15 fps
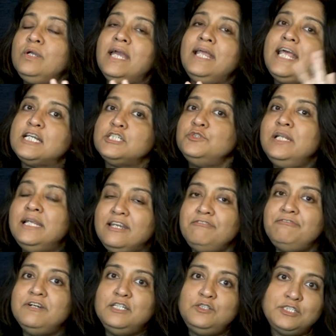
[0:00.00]
can actually
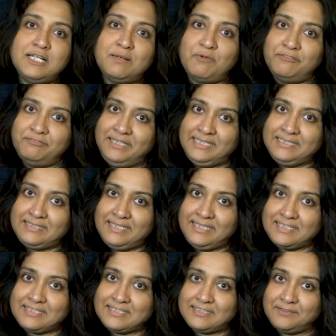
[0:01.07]
refer to some of these
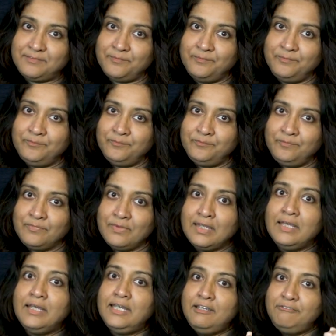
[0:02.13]
things.
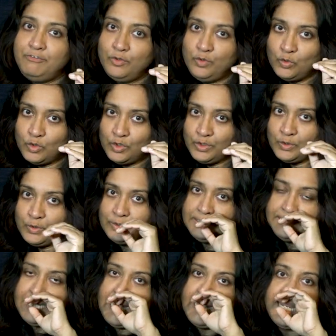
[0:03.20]
If you don't know
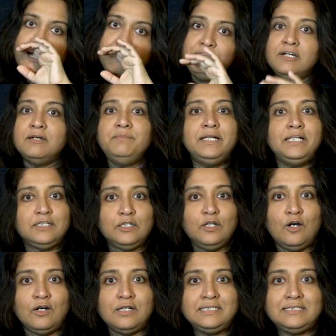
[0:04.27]
an adverbial
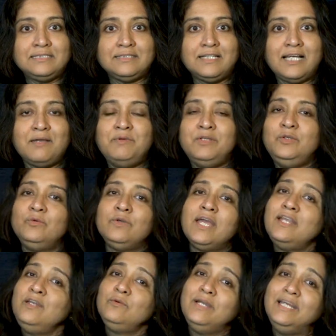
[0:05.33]
clause, you
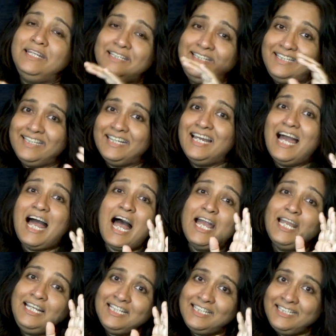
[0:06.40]
can do anything.
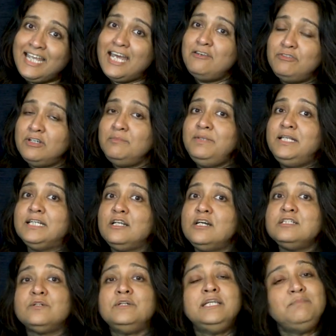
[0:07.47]
I learned adverbial
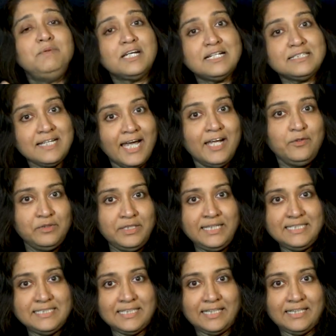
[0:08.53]
clause only because I had to
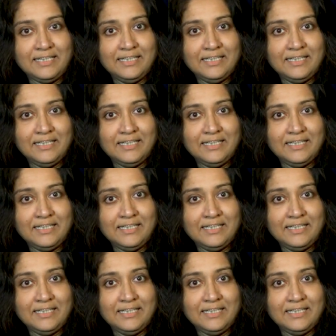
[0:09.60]
teach it.